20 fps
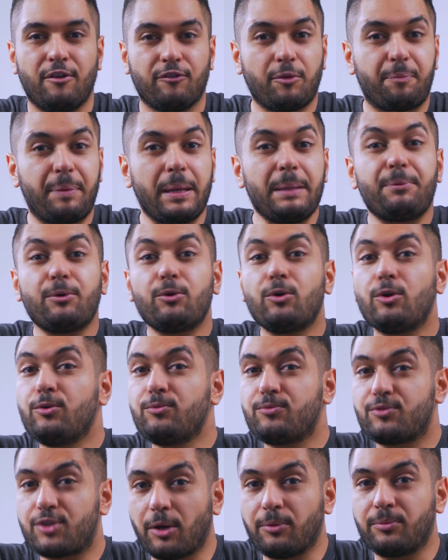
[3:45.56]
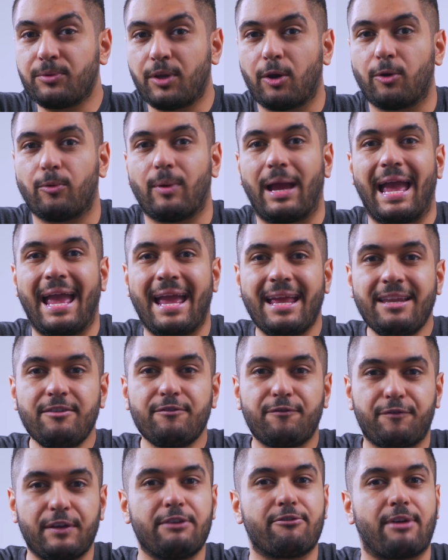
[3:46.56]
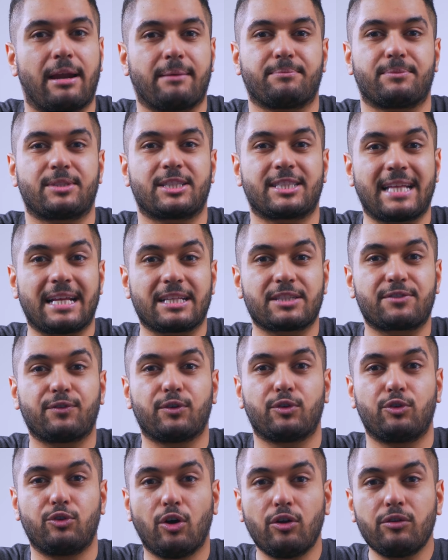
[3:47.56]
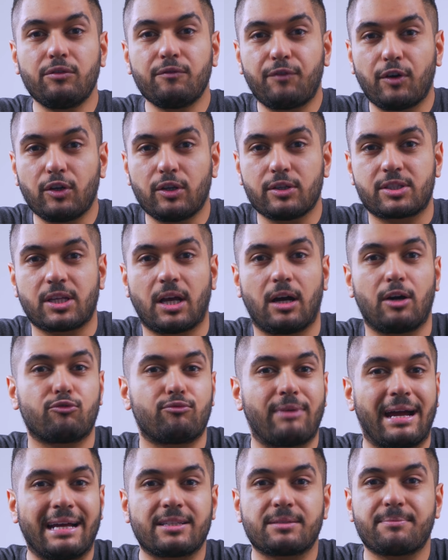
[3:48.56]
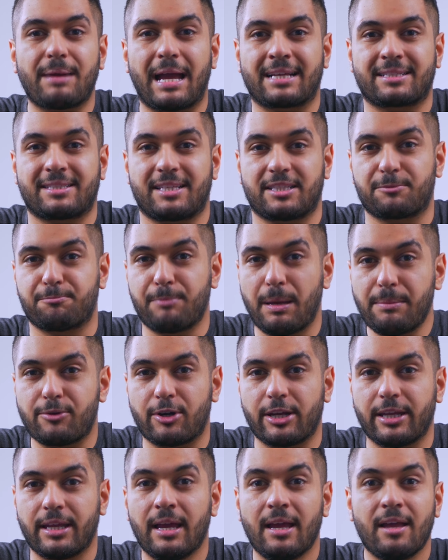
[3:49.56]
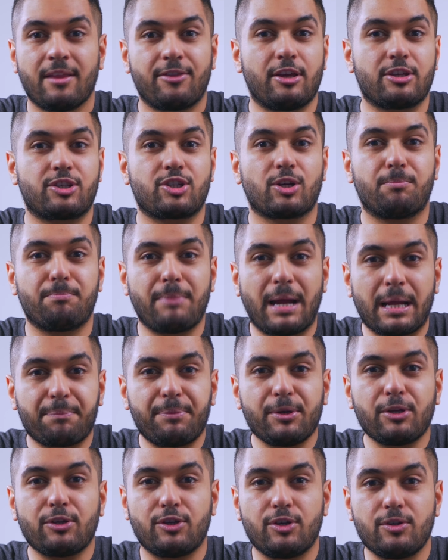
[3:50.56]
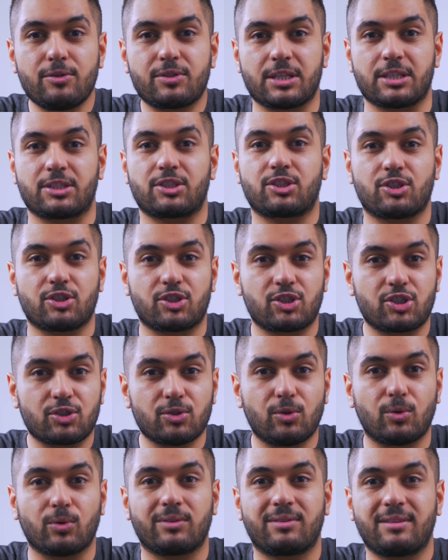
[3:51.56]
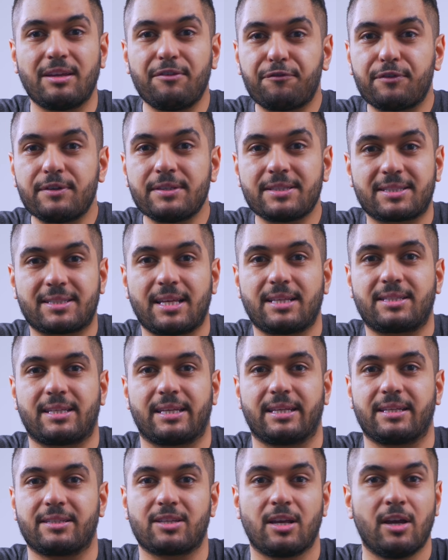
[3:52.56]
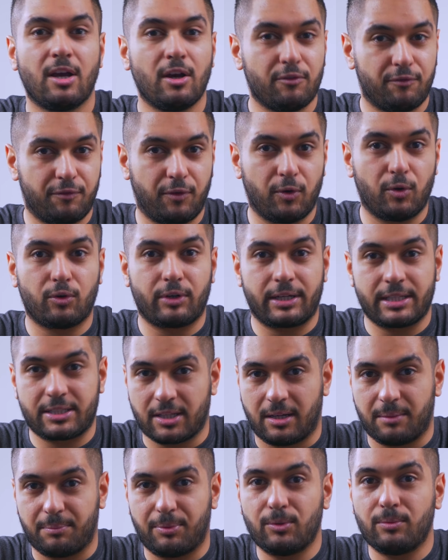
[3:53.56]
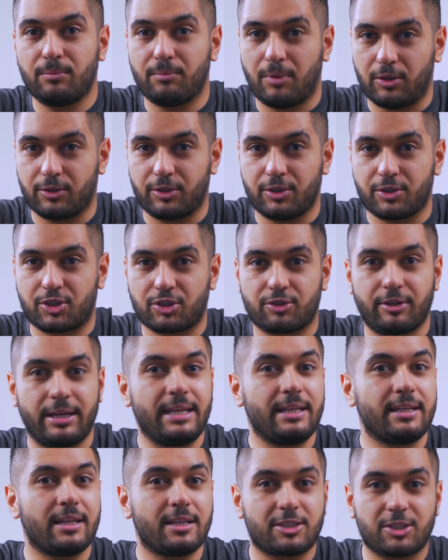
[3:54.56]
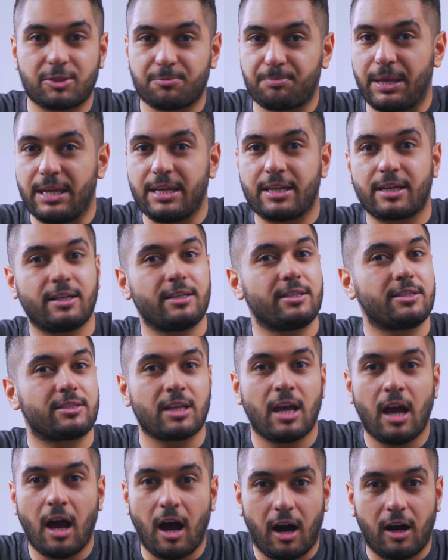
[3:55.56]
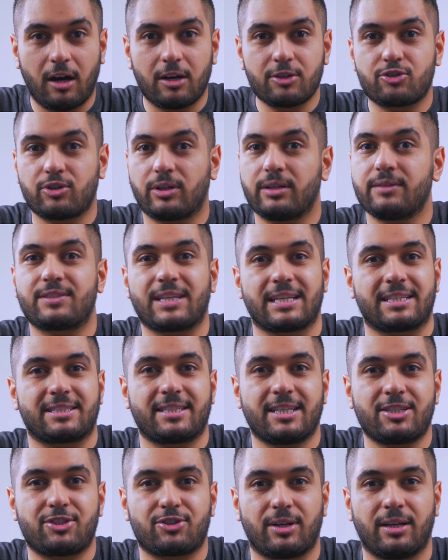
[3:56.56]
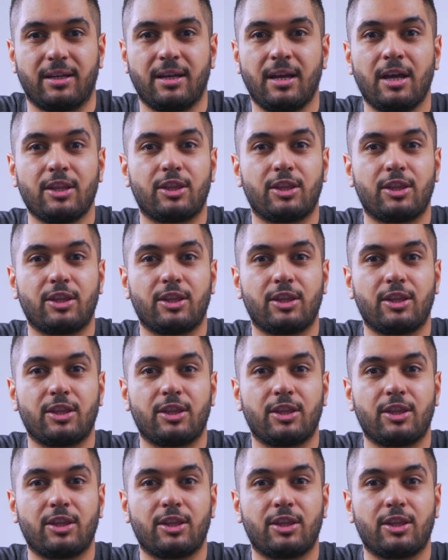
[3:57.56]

For people who don't know, NVRAM stands for Non-Volatile Random Access Memory that your MacBook uses to store different settings, for example, on your screen, speakers, hard drives, etc.